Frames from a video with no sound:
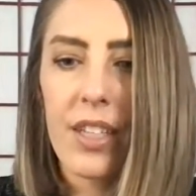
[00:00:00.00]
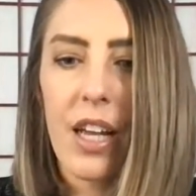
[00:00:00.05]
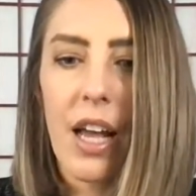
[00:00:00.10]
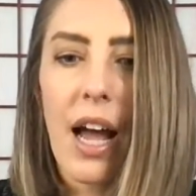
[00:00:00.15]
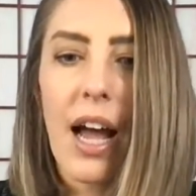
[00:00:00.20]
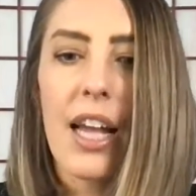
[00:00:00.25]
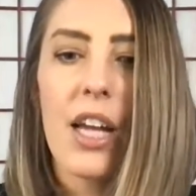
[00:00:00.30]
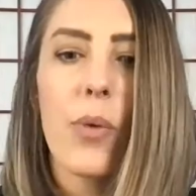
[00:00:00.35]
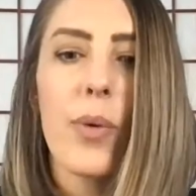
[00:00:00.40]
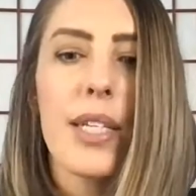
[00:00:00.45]

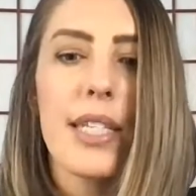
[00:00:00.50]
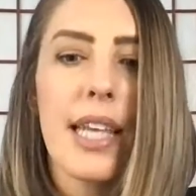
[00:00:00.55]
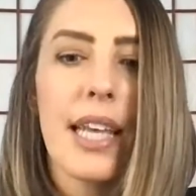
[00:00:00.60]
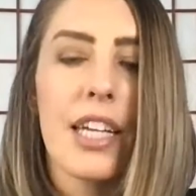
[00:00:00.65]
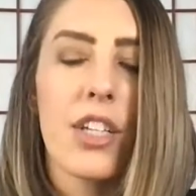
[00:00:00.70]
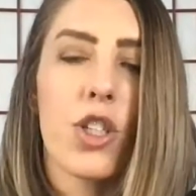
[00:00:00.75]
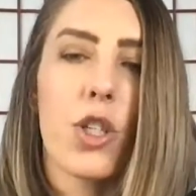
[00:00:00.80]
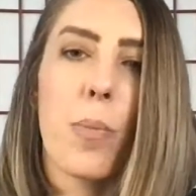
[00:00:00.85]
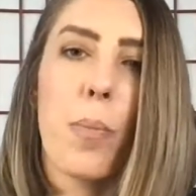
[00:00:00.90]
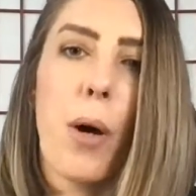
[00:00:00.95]
I always
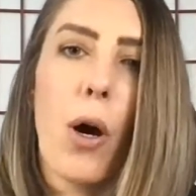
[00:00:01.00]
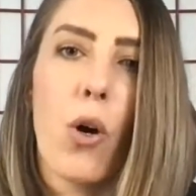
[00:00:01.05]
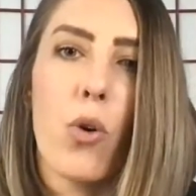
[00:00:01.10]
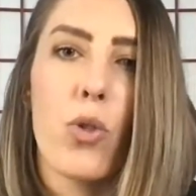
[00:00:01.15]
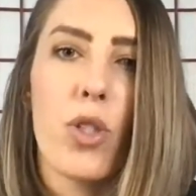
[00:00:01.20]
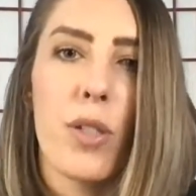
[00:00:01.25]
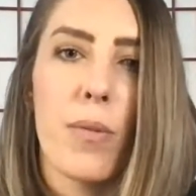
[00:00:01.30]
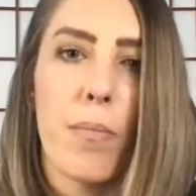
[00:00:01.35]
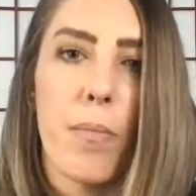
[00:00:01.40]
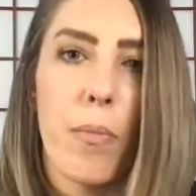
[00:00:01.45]
like to
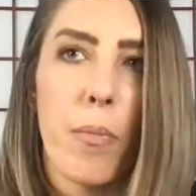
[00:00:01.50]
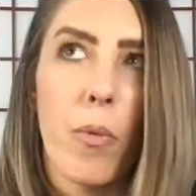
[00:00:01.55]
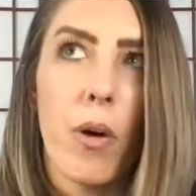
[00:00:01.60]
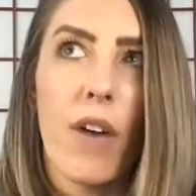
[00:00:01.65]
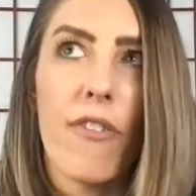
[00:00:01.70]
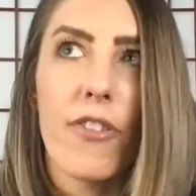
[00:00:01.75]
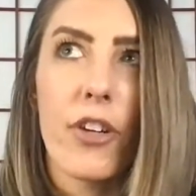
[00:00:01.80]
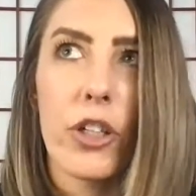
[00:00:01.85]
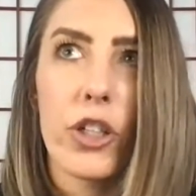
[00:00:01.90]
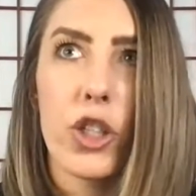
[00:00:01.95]
post
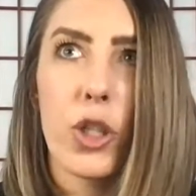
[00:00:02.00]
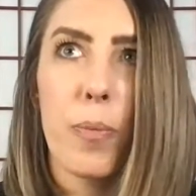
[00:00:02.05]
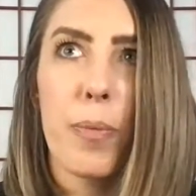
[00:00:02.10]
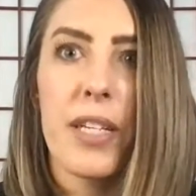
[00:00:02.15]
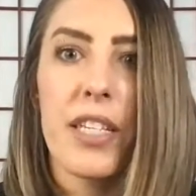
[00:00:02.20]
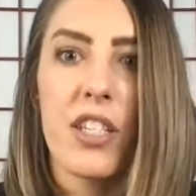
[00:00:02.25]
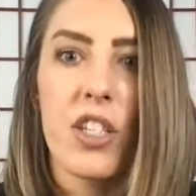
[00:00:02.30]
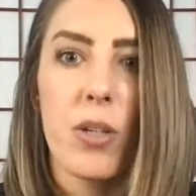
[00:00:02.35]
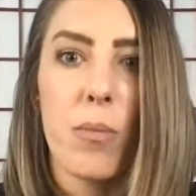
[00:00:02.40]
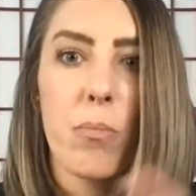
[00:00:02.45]
a furniture
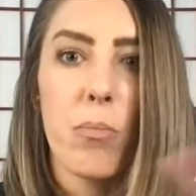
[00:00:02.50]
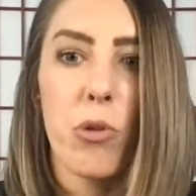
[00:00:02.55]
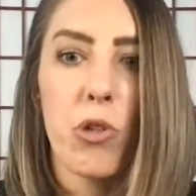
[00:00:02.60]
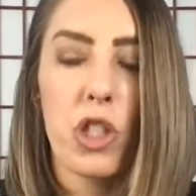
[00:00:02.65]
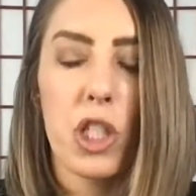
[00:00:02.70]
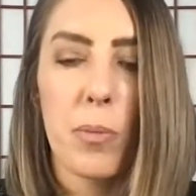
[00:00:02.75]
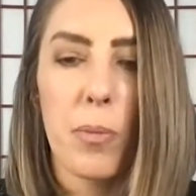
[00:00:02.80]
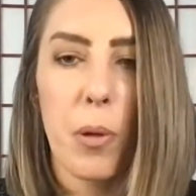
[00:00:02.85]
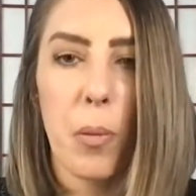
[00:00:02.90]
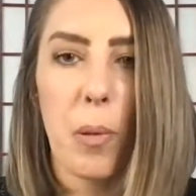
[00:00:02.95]
piece to
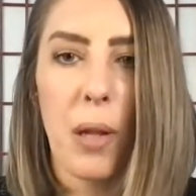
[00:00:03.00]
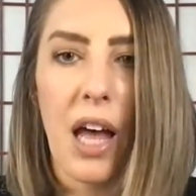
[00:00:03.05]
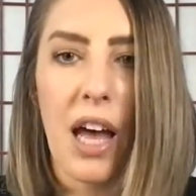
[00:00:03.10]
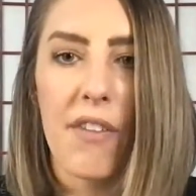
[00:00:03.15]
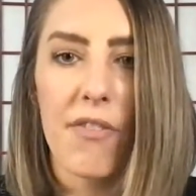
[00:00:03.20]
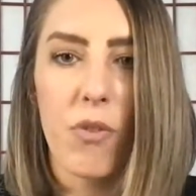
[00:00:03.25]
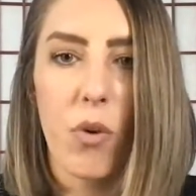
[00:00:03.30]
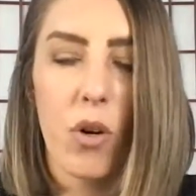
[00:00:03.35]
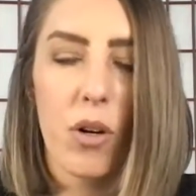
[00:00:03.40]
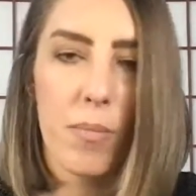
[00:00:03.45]
multiple
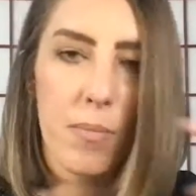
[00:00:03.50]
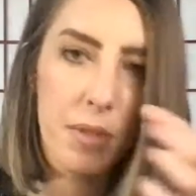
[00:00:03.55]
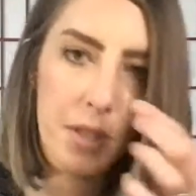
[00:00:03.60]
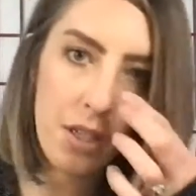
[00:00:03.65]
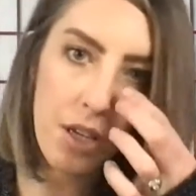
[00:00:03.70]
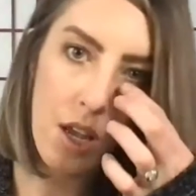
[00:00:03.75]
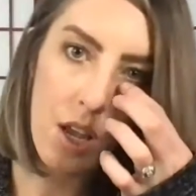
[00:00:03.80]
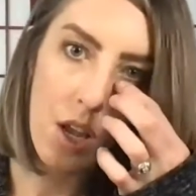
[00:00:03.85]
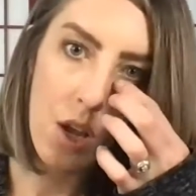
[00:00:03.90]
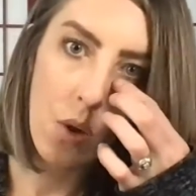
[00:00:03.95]

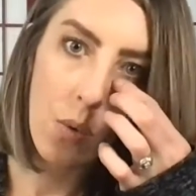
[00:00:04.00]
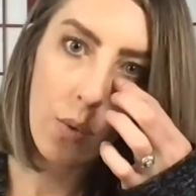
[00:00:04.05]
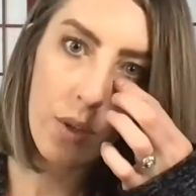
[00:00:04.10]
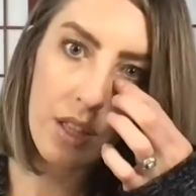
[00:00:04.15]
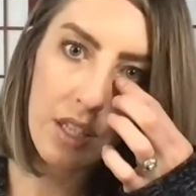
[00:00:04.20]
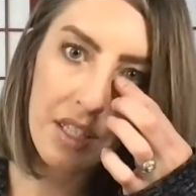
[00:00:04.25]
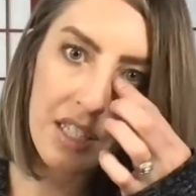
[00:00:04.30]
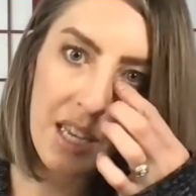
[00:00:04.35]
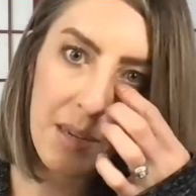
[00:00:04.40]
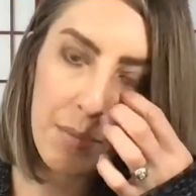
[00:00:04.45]
platforms
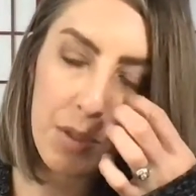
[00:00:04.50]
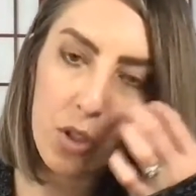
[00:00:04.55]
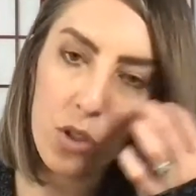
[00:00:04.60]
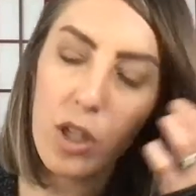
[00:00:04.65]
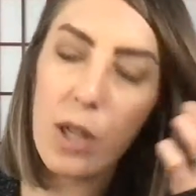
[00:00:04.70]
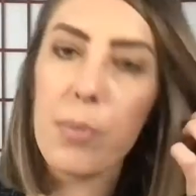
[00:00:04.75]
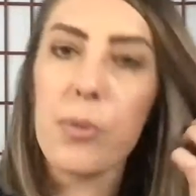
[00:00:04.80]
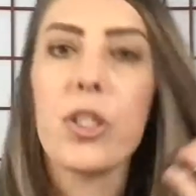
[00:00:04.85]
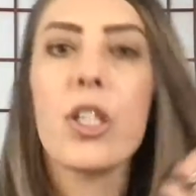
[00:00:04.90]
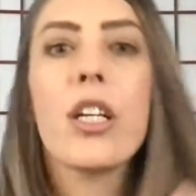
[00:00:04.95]
with the same
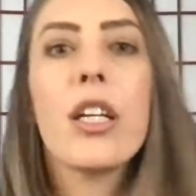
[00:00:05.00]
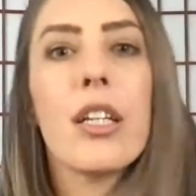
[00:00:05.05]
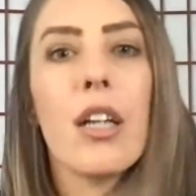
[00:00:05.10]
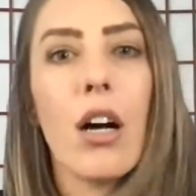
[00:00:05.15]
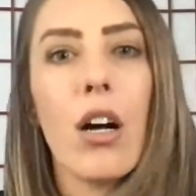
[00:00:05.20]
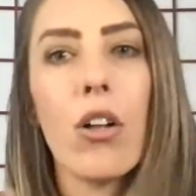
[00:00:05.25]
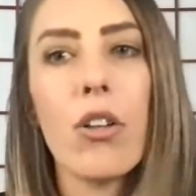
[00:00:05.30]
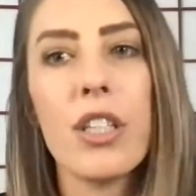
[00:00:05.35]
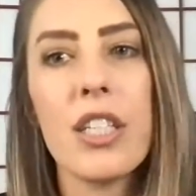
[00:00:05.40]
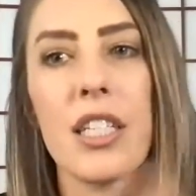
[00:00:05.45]
description and
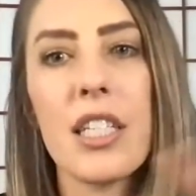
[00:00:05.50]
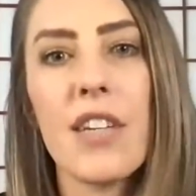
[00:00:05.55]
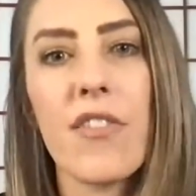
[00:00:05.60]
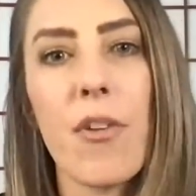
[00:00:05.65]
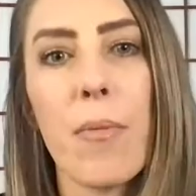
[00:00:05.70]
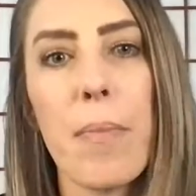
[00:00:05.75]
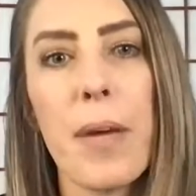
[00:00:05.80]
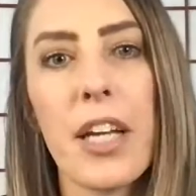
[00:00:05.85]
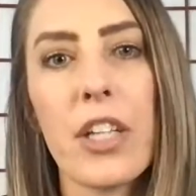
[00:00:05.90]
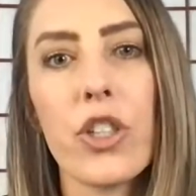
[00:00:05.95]
all these
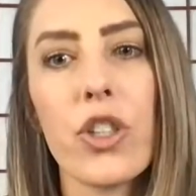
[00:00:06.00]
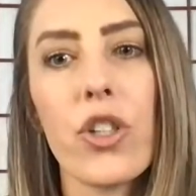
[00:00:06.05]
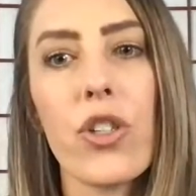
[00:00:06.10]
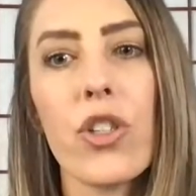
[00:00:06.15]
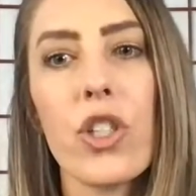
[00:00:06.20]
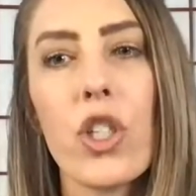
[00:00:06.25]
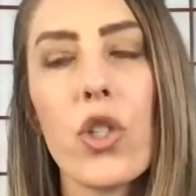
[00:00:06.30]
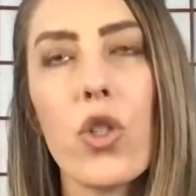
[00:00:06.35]
different pictures.